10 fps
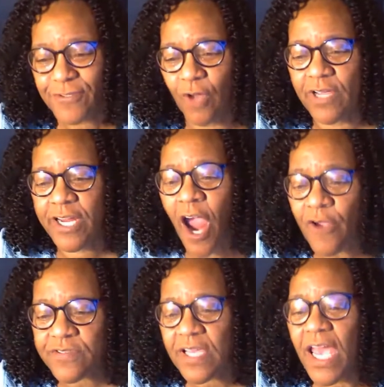so the
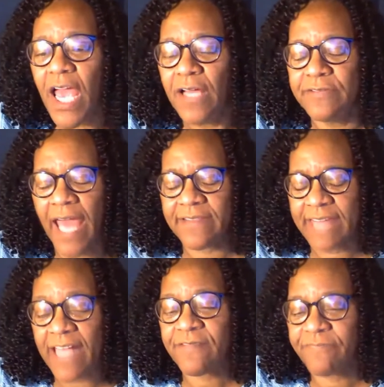curse that
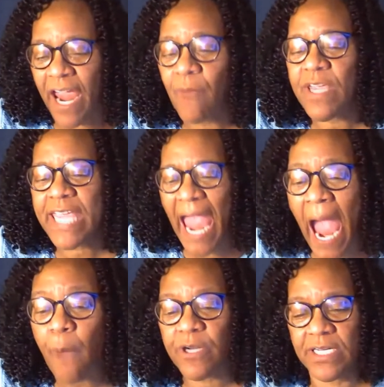that's very
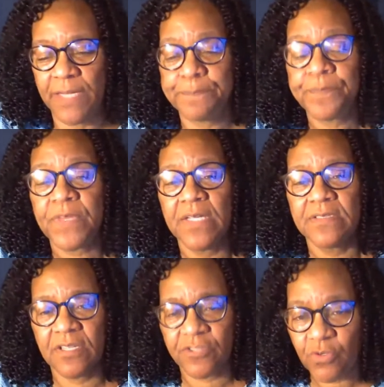cowardly
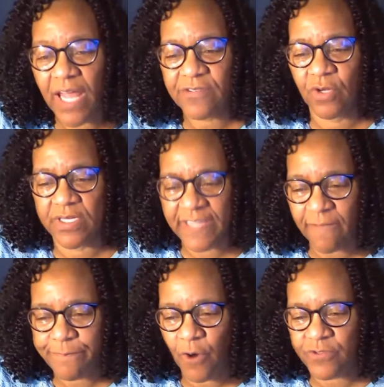to do that to a
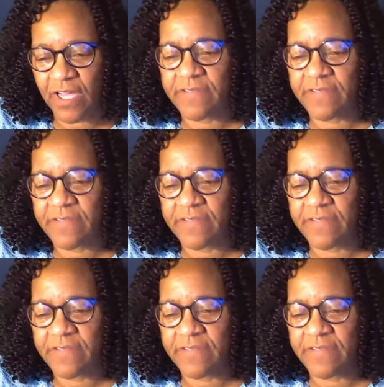deaf person